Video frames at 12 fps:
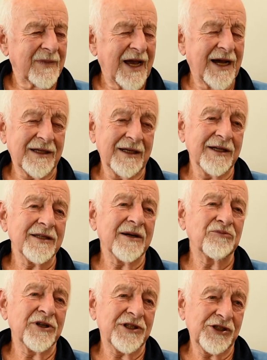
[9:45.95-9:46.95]
Adelaide, I'm
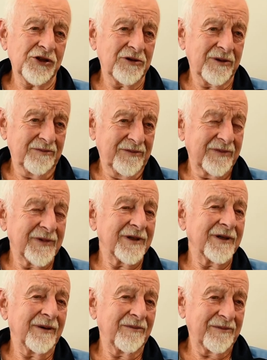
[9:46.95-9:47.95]
pretty sure. Mm. Yeah.